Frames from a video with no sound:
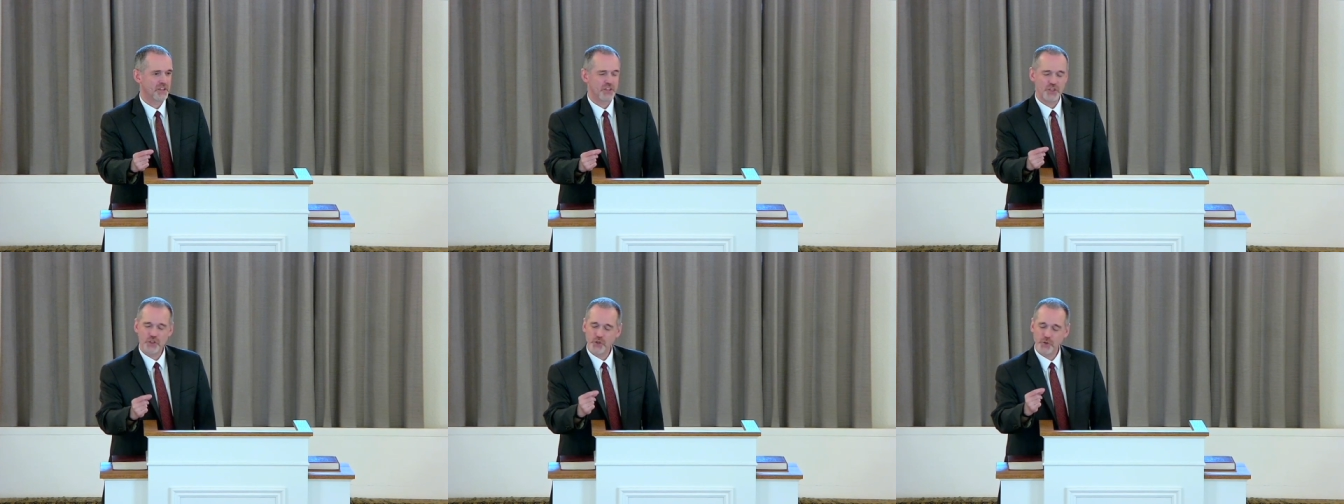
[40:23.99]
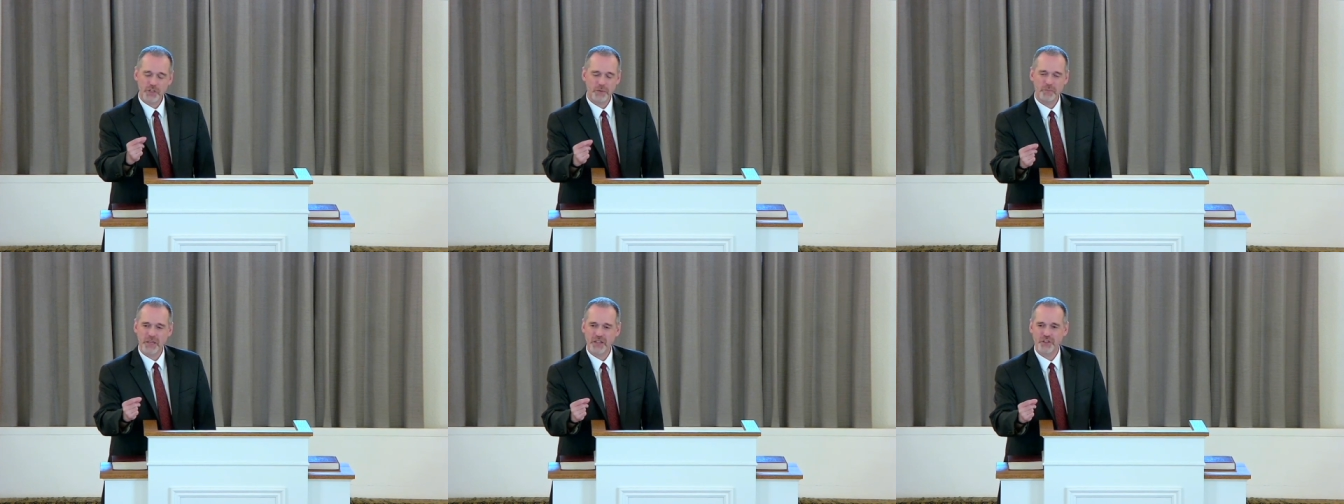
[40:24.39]
You
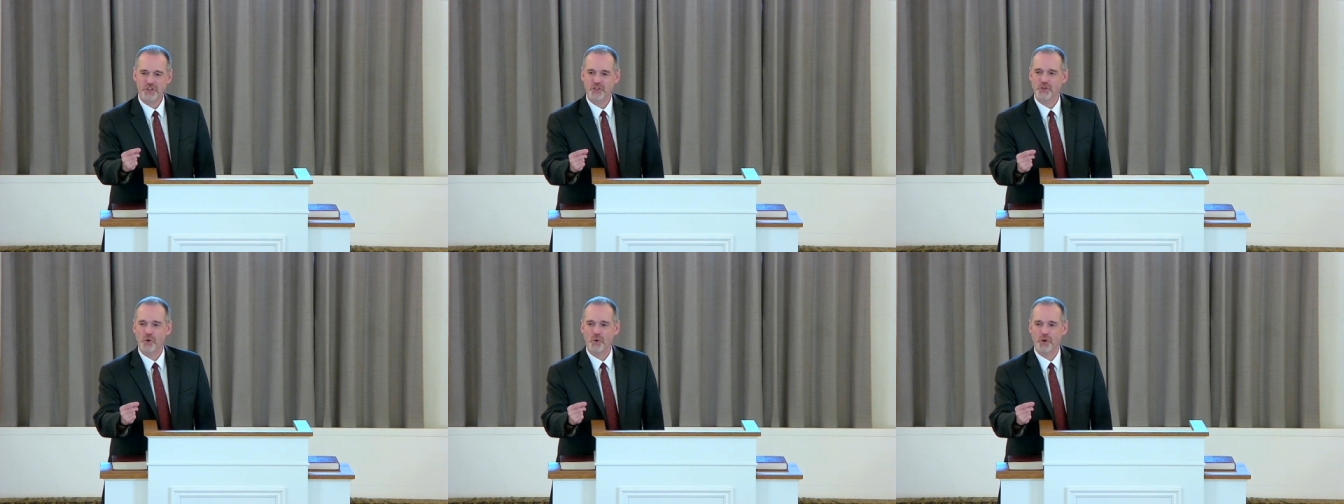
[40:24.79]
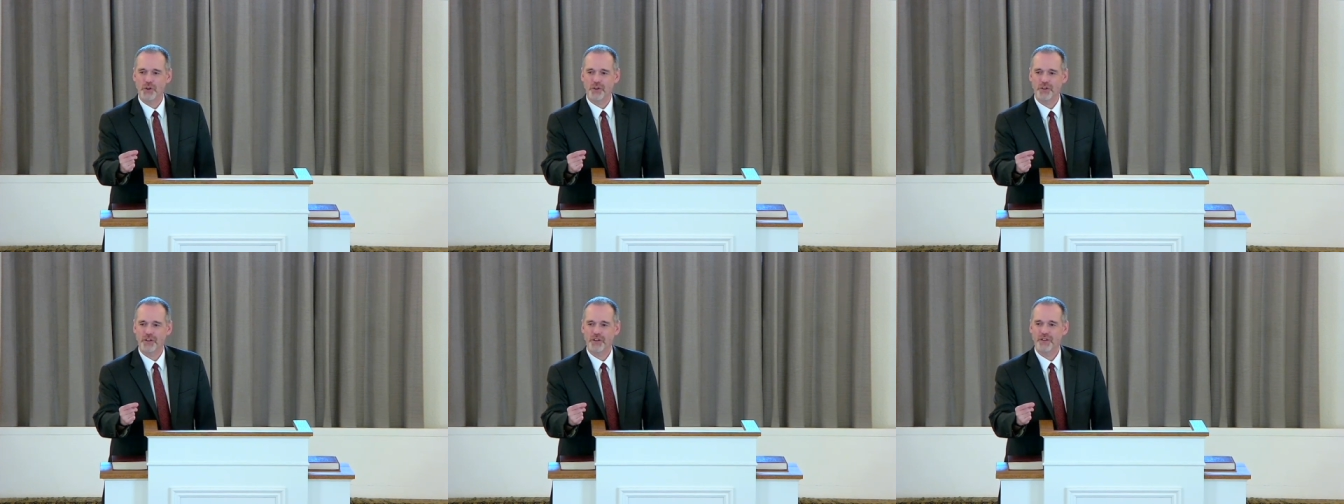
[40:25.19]
can be assured
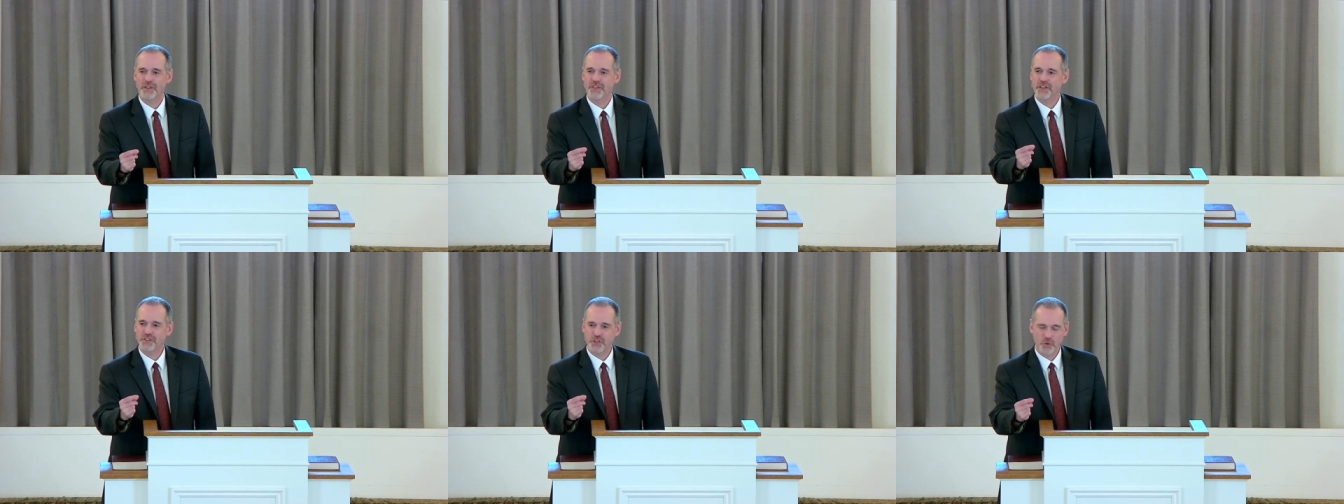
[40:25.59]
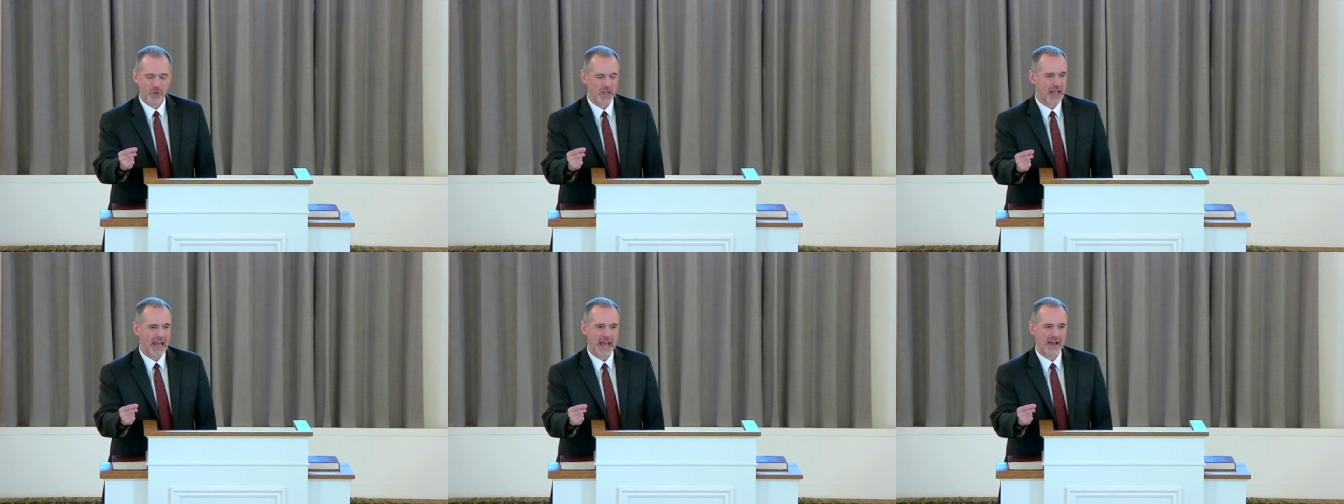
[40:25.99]
that you will
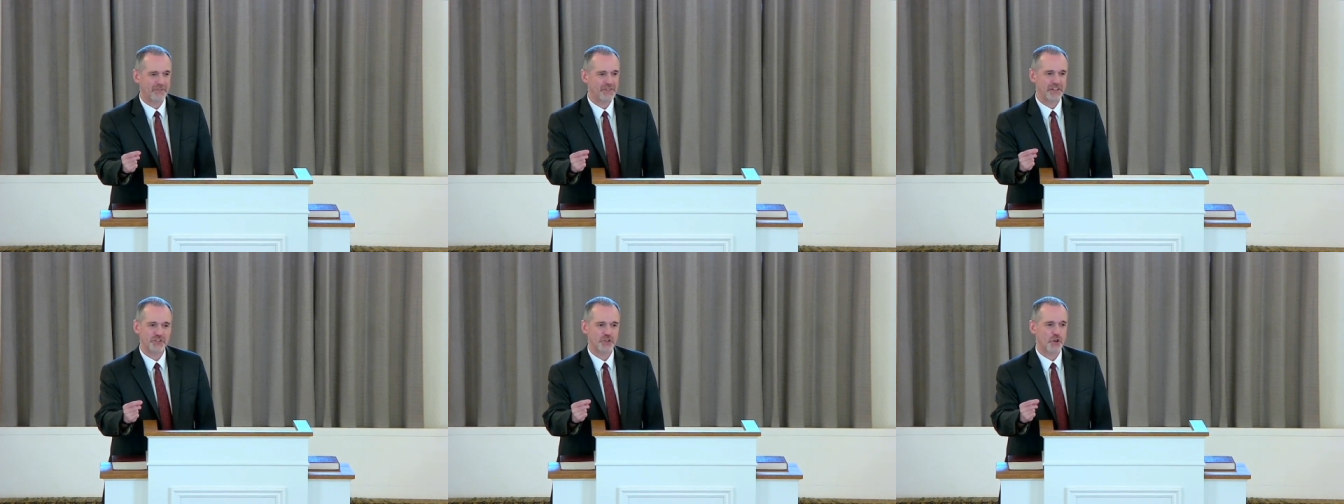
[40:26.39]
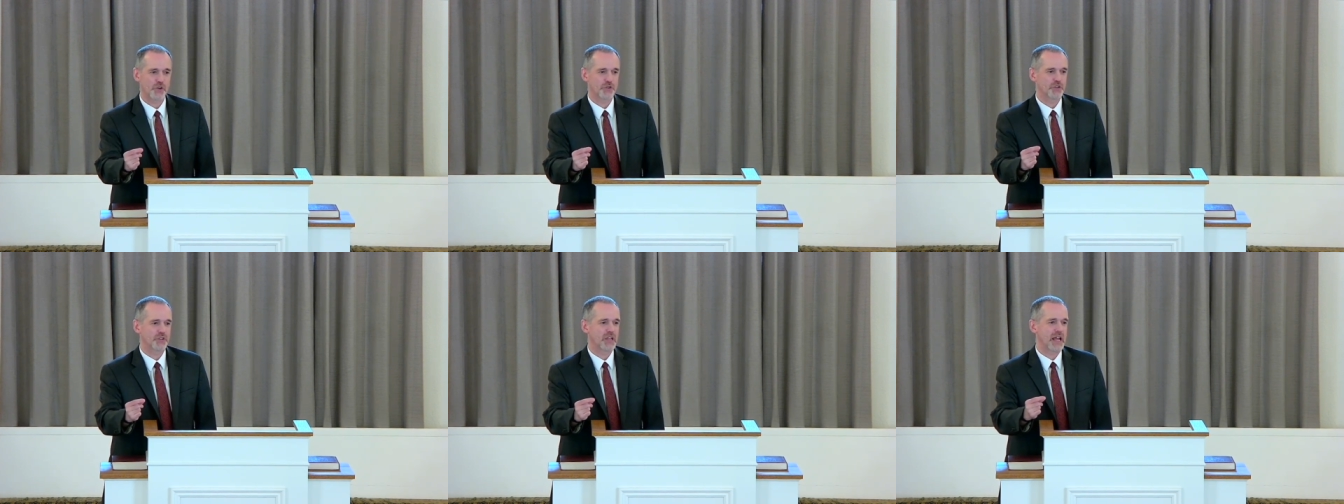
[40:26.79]
have
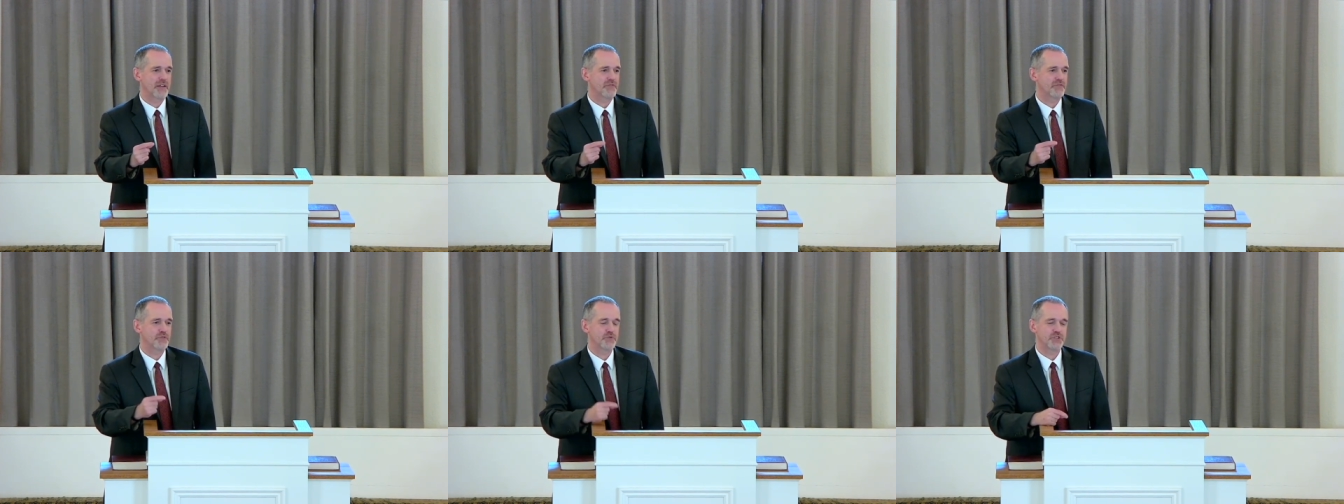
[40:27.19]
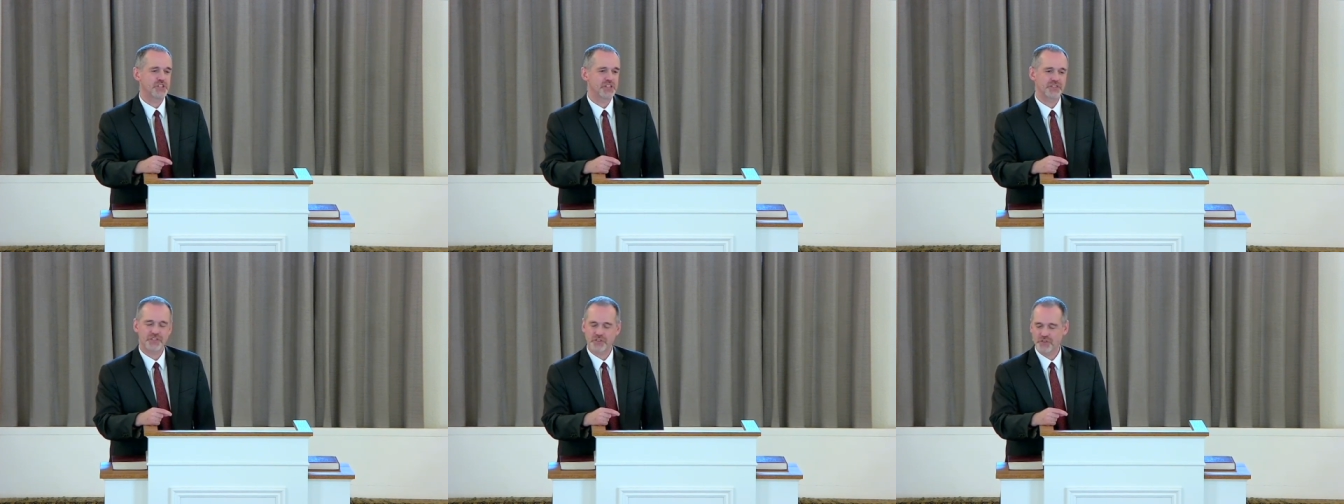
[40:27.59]
eternal life through
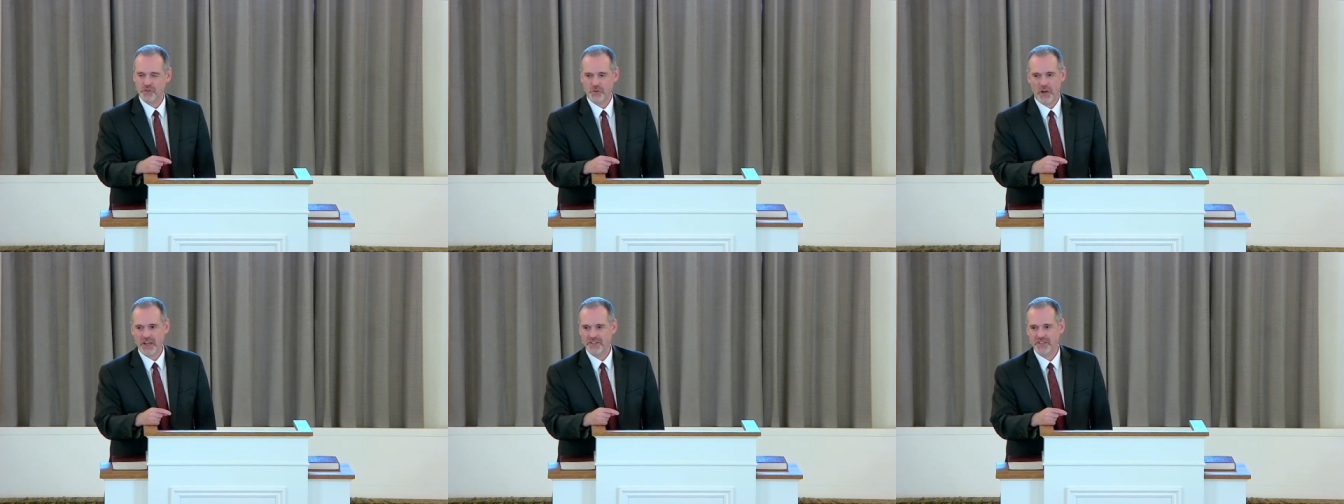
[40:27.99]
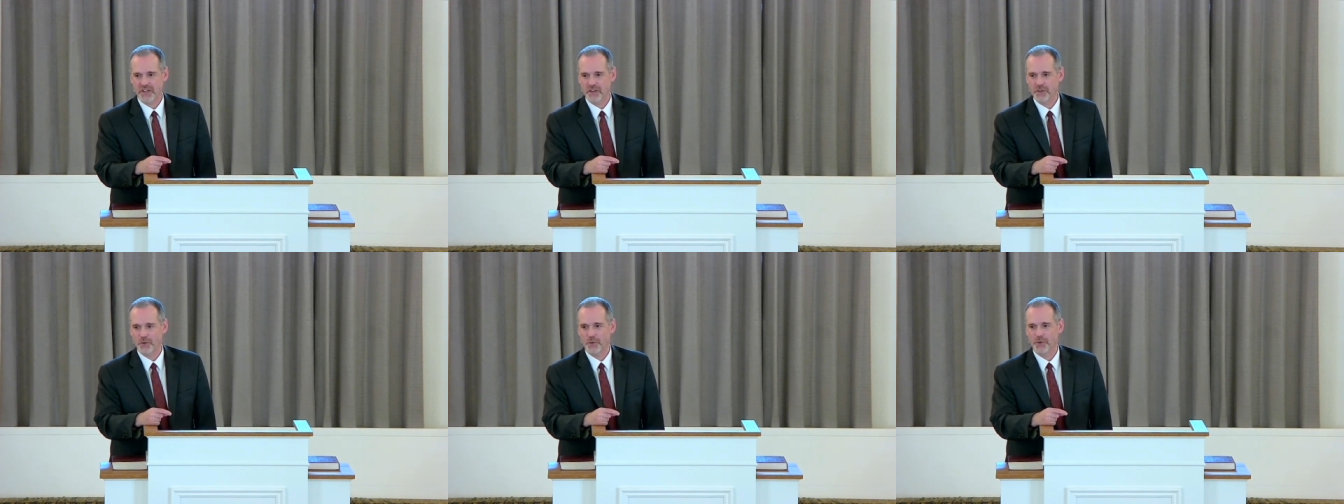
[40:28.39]
Jesus Christ our
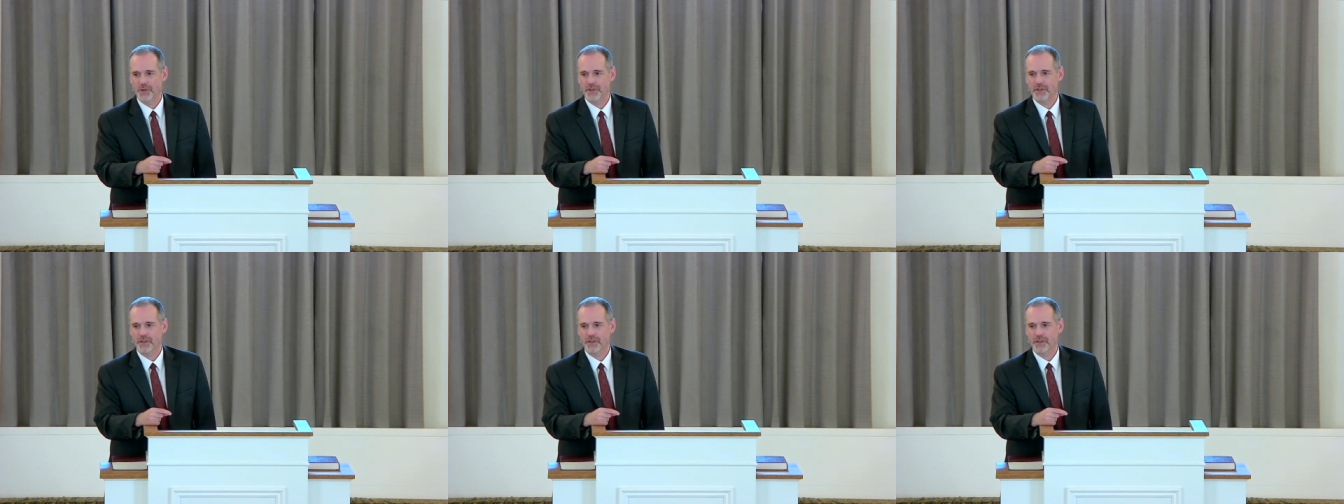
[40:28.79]
Lord.